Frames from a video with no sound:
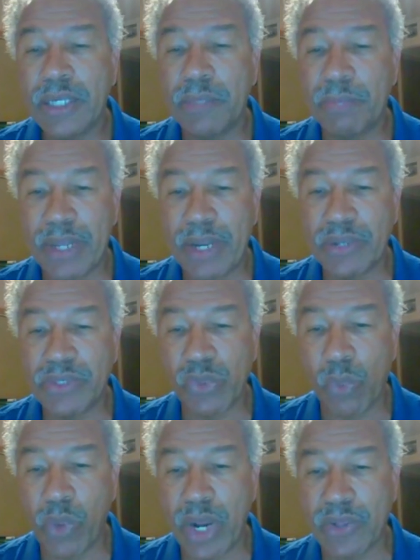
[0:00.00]
compared to
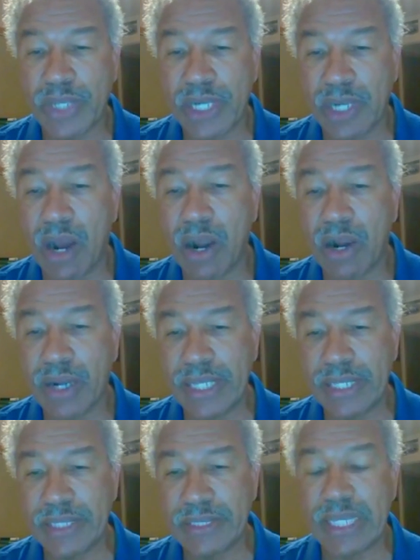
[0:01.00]
where the car
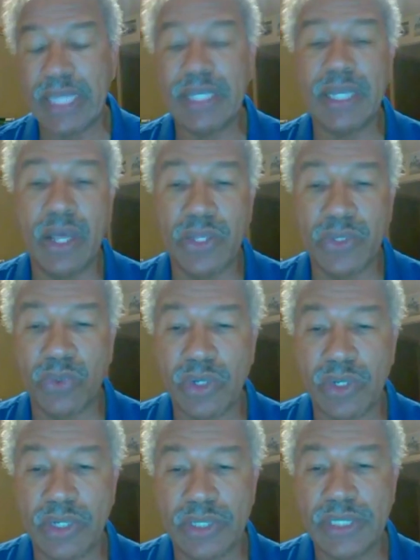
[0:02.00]
is. In other
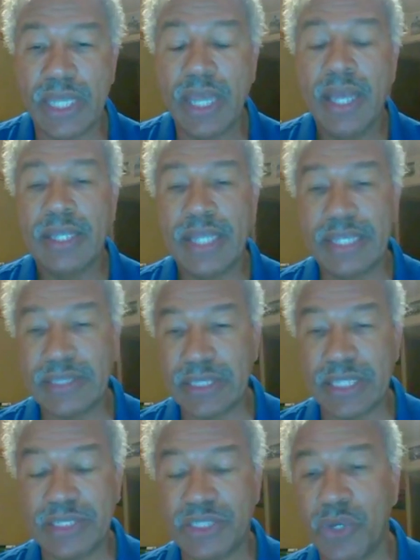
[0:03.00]
words, let's
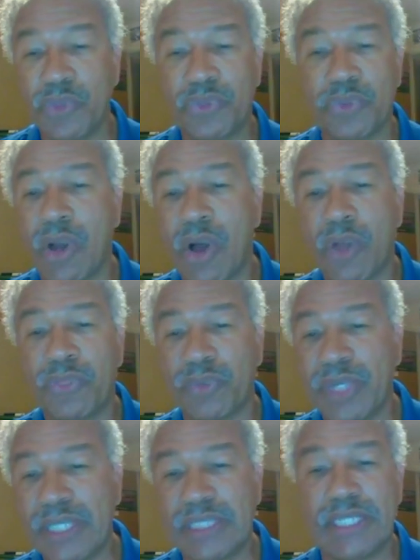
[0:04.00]
go through all
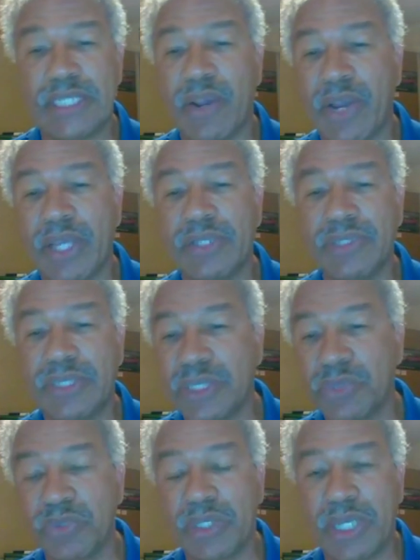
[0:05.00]
three scenarios
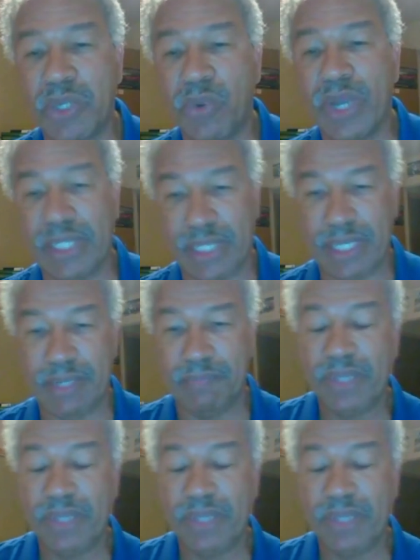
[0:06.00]
just really quickly.